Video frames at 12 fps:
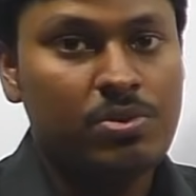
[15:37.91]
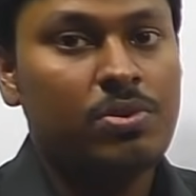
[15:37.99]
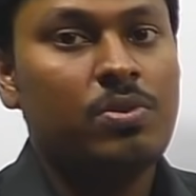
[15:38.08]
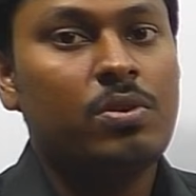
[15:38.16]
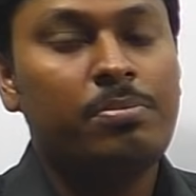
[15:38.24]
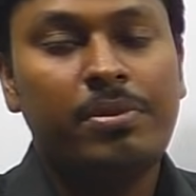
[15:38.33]

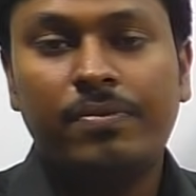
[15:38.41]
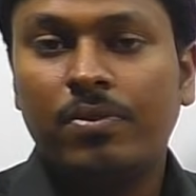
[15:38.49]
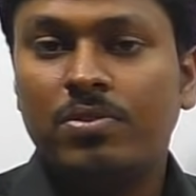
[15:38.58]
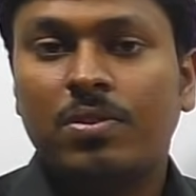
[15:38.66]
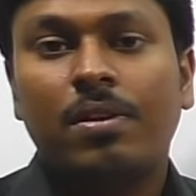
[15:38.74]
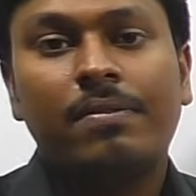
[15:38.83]
should know before
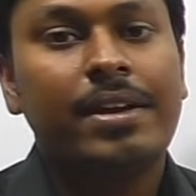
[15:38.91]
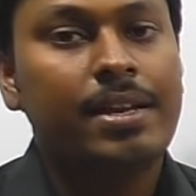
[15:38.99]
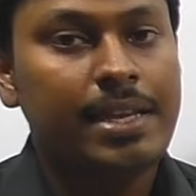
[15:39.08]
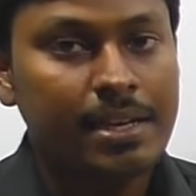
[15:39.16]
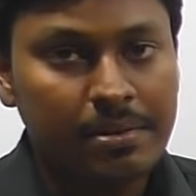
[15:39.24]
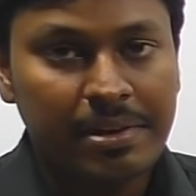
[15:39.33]
solving an
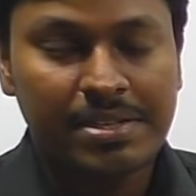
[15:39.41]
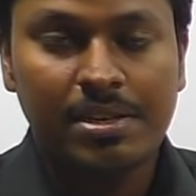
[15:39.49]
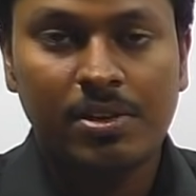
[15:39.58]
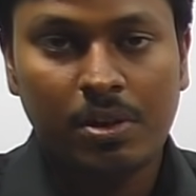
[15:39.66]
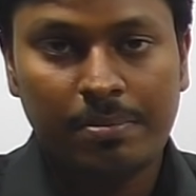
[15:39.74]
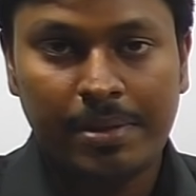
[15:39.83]
equation
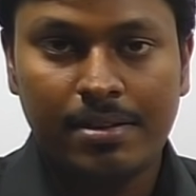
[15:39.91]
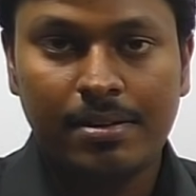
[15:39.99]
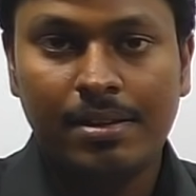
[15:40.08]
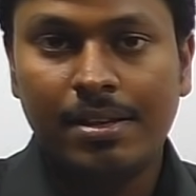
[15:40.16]
topic.